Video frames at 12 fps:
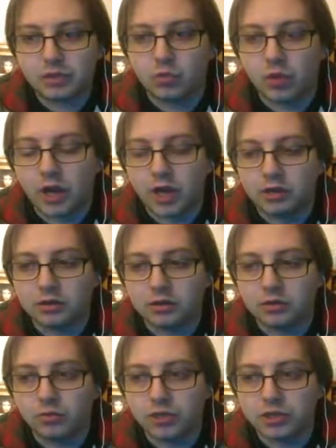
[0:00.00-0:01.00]

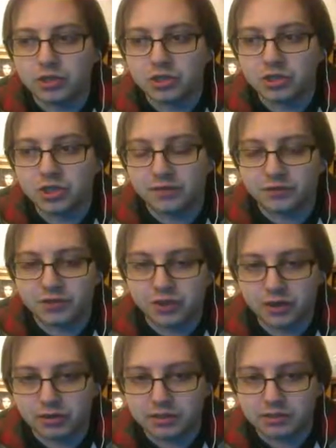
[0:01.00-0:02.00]
While when Jeff
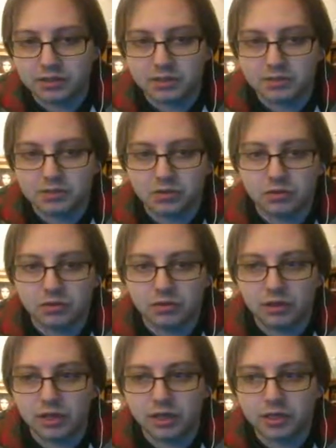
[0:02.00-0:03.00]
Jarrett did his own
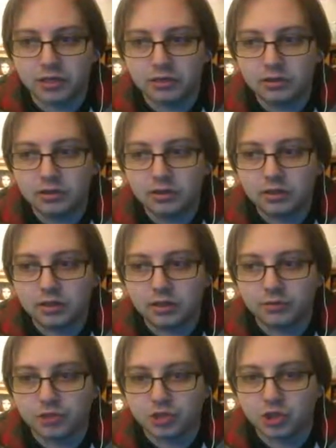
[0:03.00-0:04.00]
thing,
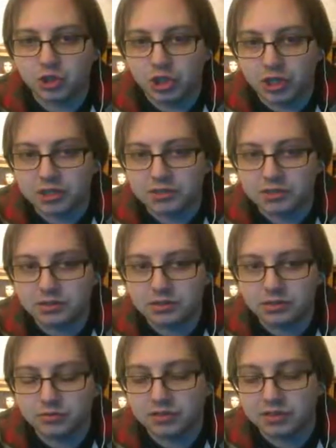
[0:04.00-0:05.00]
it was
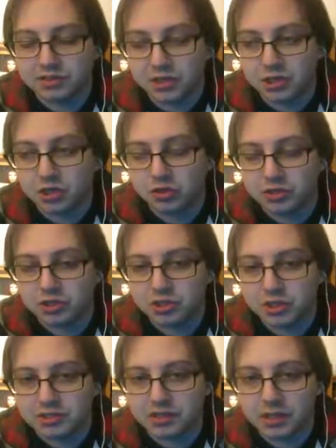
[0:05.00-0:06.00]
essentially
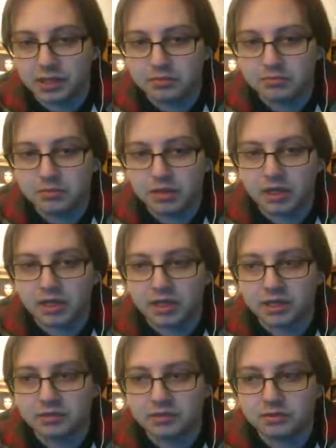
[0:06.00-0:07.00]
just him,
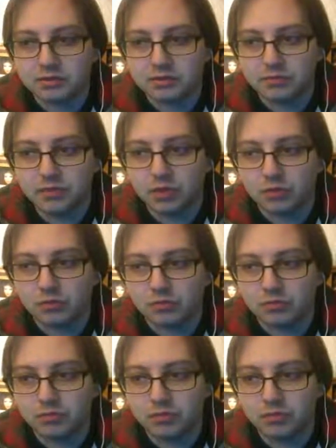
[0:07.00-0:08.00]
and the
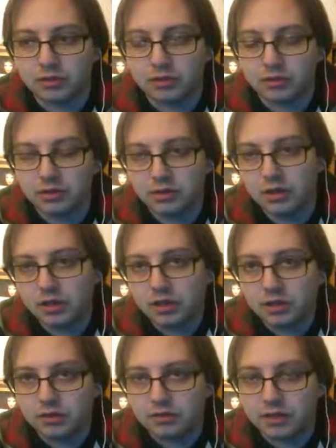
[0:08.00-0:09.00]

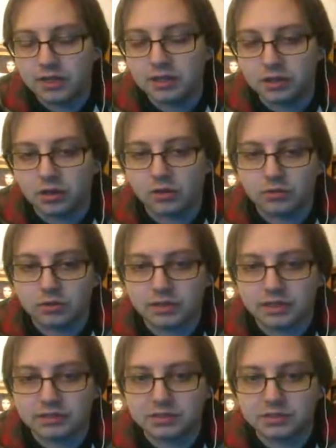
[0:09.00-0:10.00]
ego
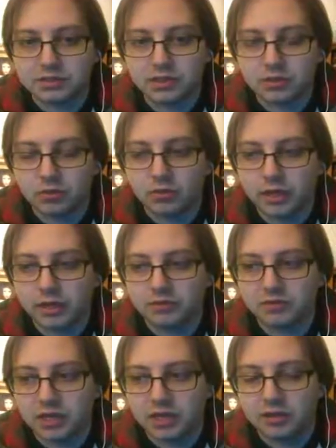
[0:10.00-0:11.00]
gets in a way of
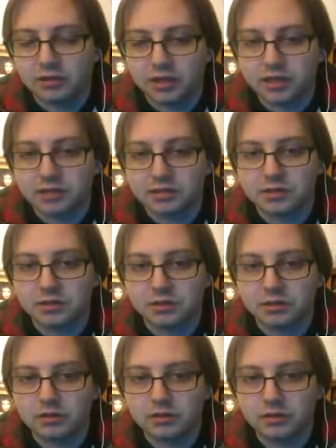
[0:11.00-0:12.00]
a lot of things,
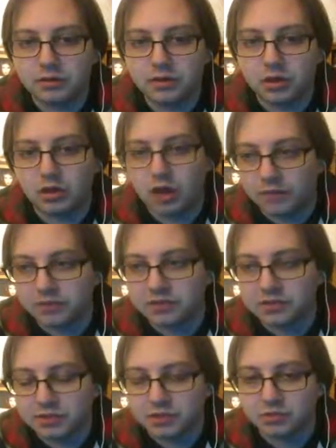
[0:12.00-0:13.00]
and
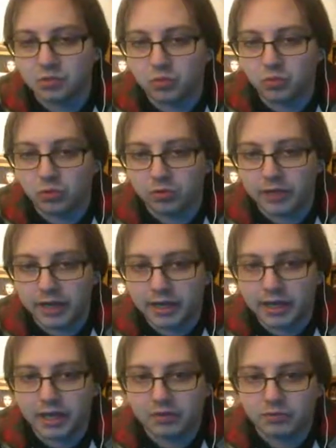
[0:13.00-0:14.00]
obviously that's one worry
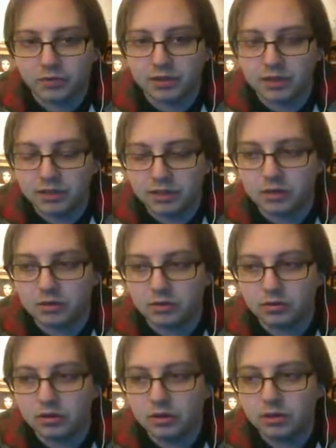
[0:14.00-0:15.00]
I have with the
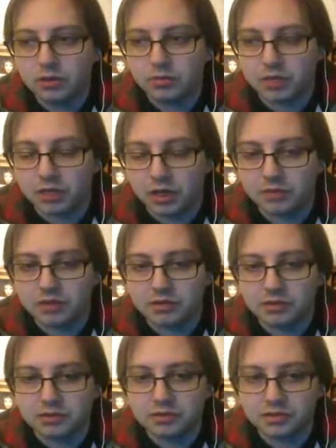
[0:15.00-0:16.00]
ego
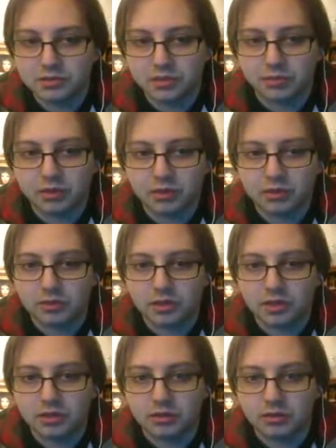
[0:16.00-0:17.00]
becoming something. I
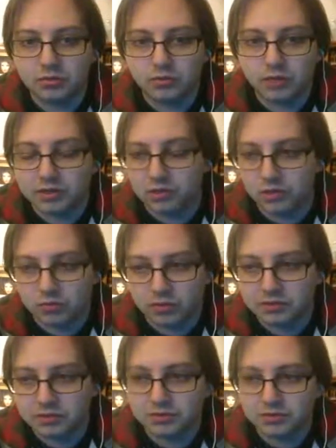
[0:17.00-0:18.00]
mean, all
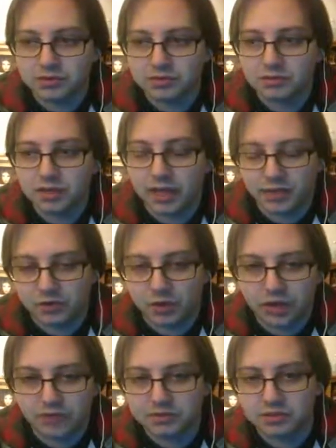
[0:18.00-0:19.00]
wrestlers have to
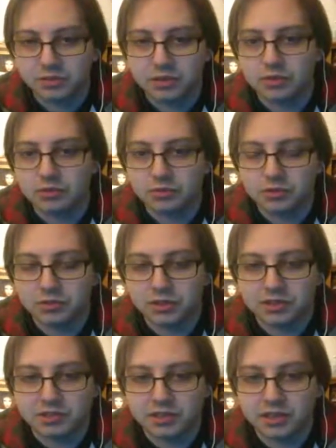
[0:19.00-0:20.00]
have some ego to an
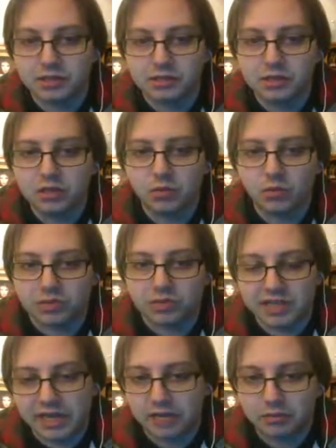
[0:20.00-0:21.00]
extent. What's
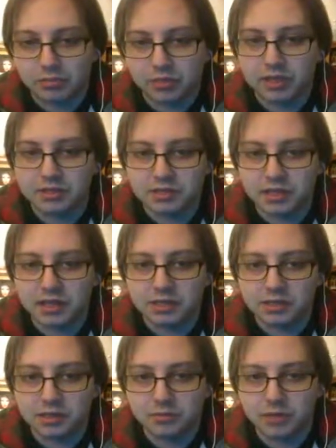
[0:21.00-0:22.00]
that going to play into
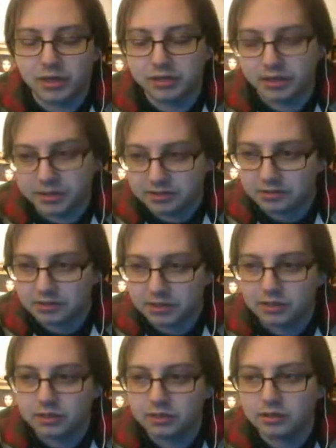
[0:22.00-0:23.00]
AEW? I'd like to
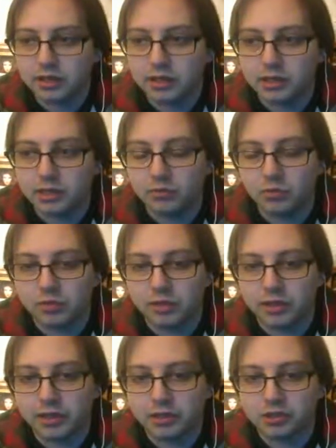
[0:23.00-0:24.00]
think that it will
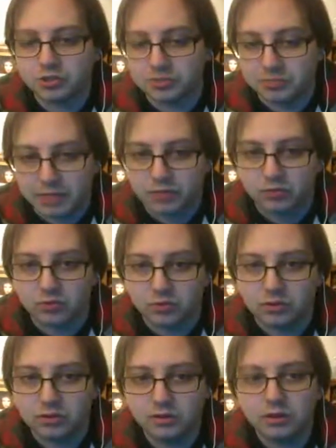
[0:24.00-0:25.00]
play just a minor role.